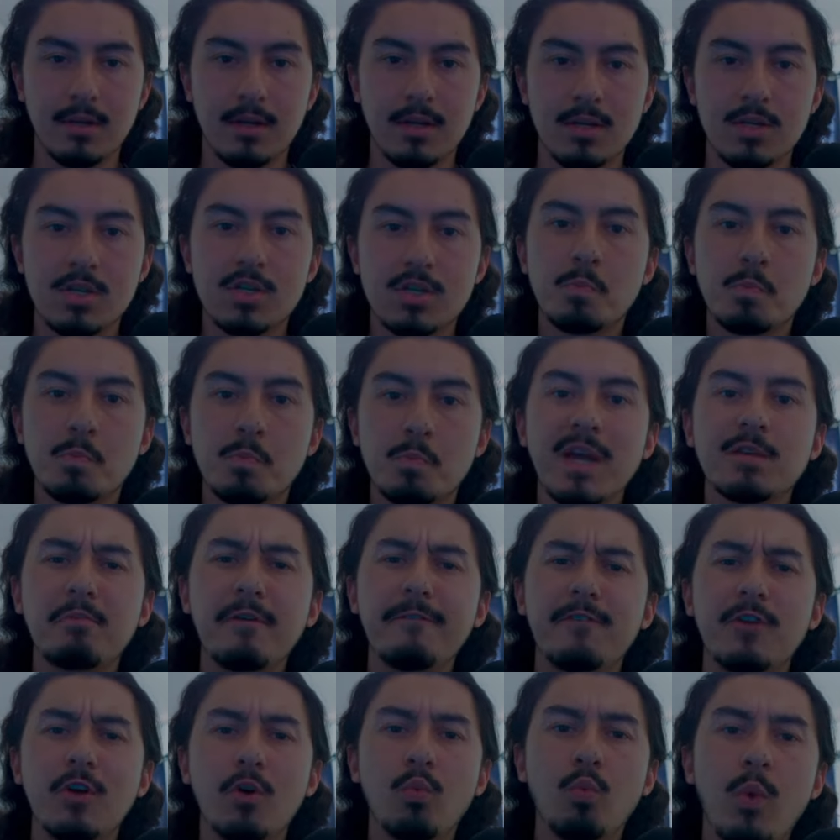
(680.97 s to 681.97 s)
just makes me
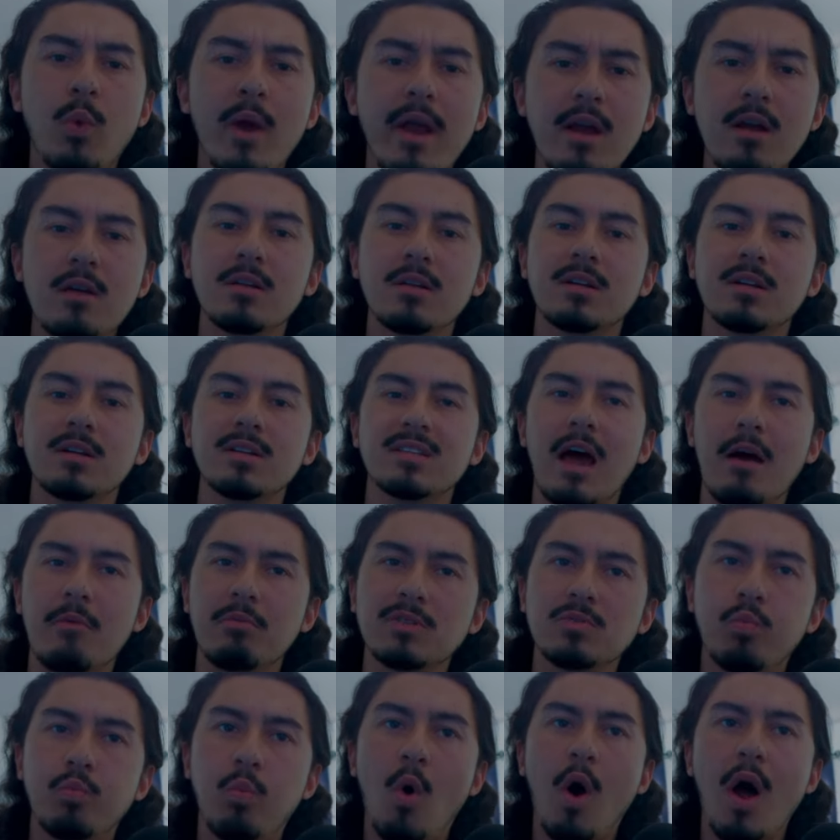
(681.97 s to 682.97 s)
feel weird because I
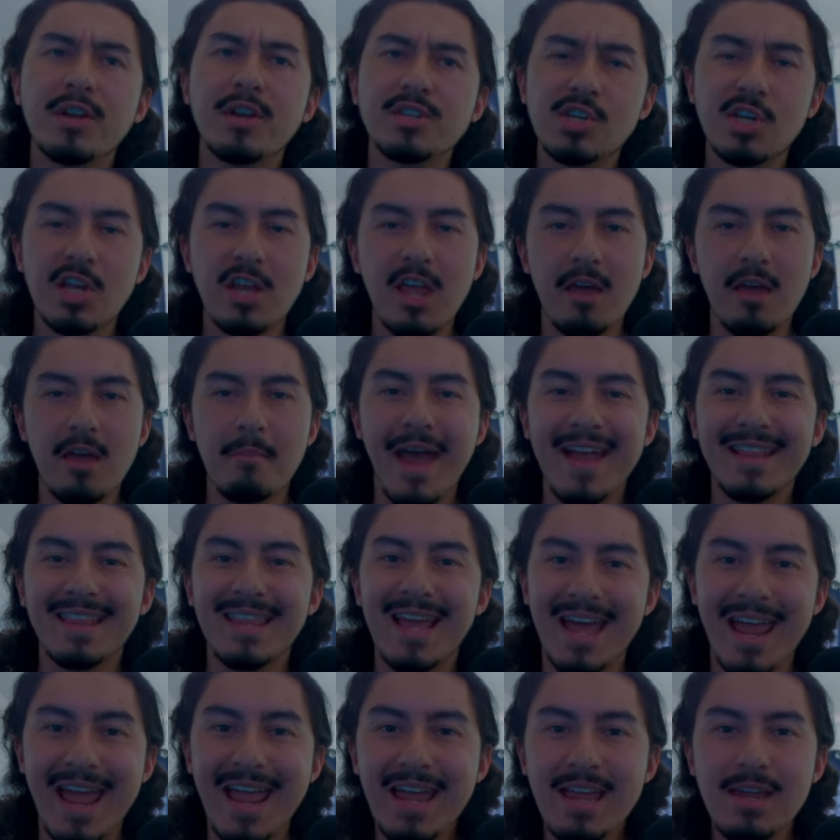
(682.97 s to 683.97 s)
was watching him at
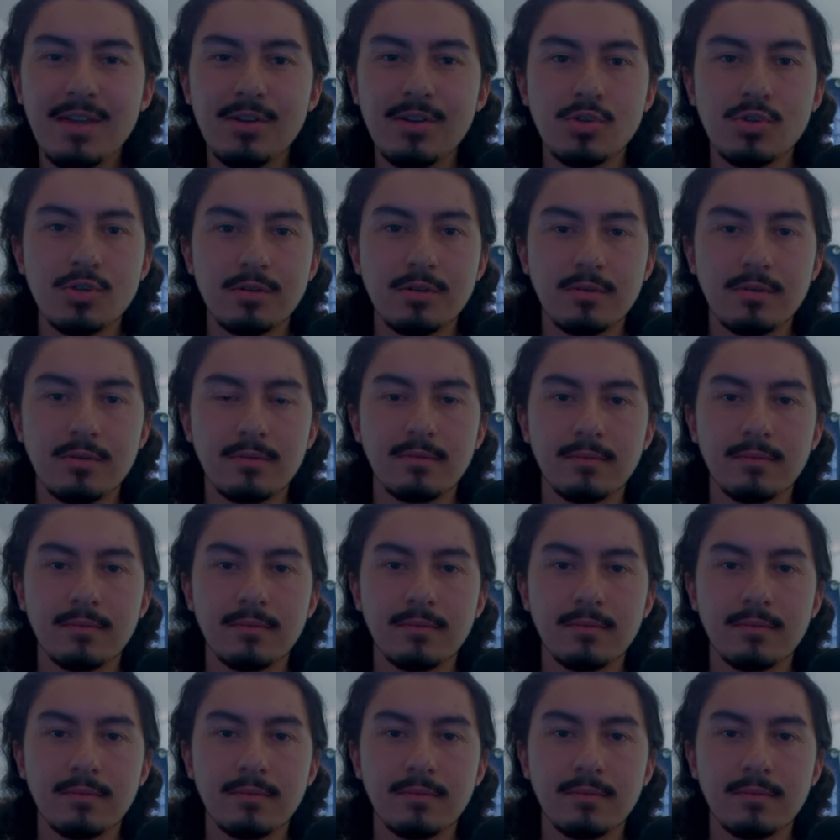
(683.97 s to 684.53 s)
that age.